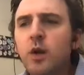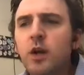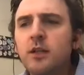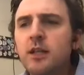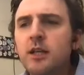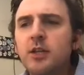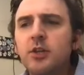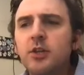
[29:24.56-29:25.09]

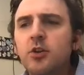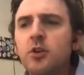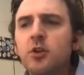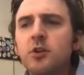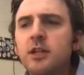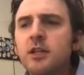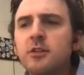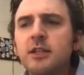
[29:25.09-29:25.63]
where like you're
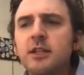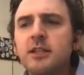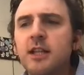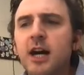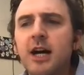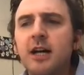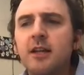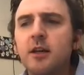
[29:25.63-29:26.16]
clearly
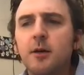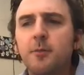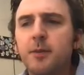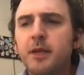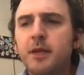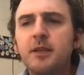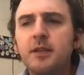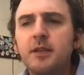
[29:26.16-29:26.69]
not
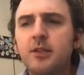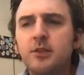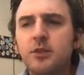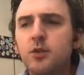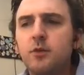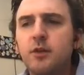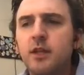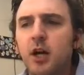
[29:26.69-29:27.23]
appealing
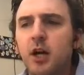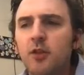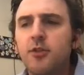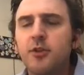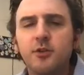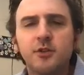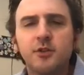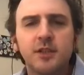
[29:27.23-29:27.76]
to the
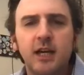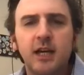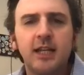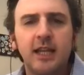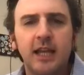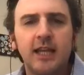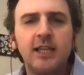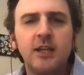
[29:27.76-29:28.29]
other
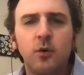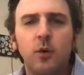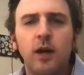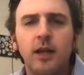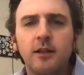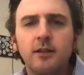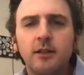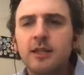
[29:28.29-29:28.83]
side
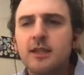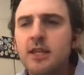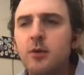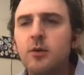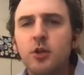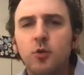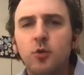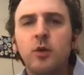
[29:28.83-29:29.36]
anyway like they
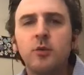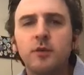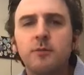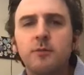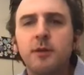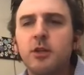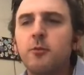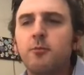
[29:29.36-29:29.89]
would agree with
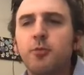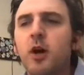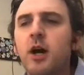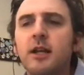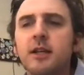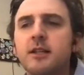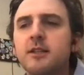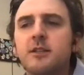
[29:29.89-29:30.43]
the, but your
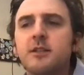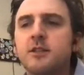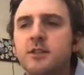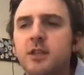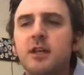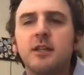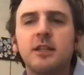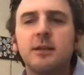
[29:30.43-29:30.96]
product isn't
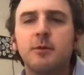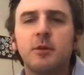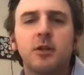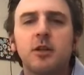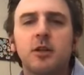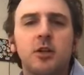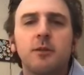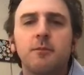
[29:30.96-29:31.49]
suddenly be-
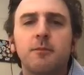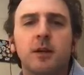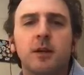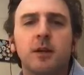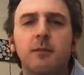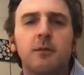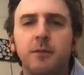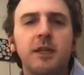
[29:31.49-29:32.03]
going to
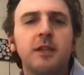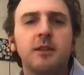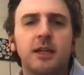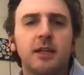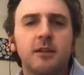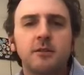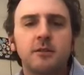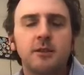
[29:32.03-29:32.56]
become
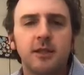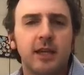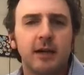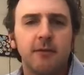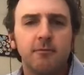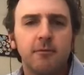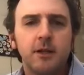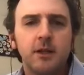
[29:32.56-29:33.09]
appealing to
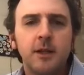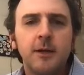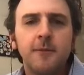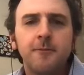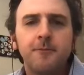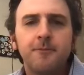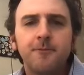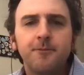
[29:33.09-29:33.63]
them
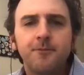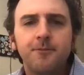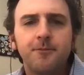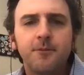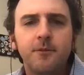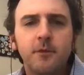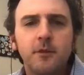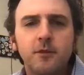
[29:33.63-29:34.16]

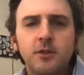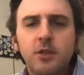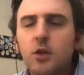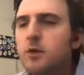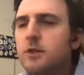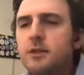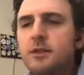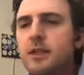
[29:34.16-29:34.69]

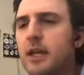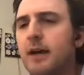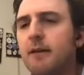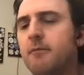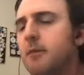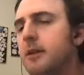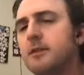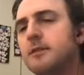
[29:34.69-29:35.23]
so it's
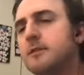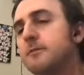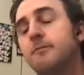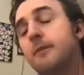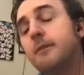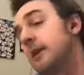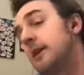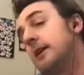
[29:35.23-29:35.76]
yeah it
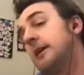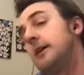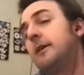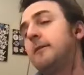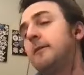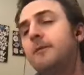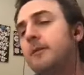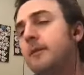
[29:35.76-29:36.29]

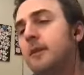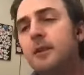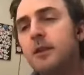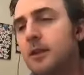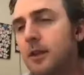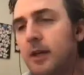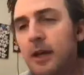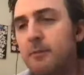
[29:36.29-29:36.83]

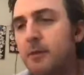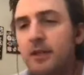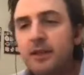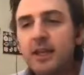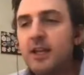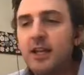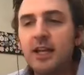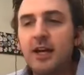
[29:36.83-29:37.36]
i mean
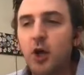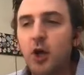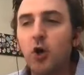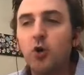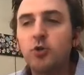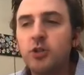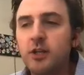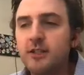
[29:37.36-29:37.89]
they could have had
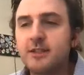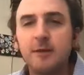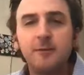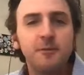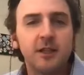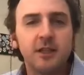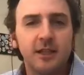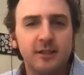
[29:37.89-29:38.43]
oj
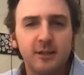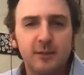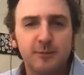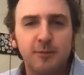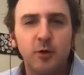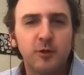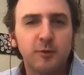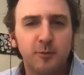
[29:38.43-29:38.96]
simpson as a
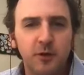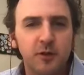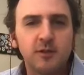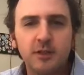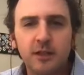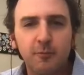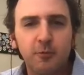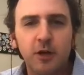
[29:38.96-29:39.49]

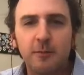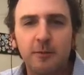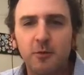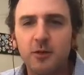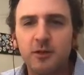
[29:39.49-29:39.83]
spokesperson and probably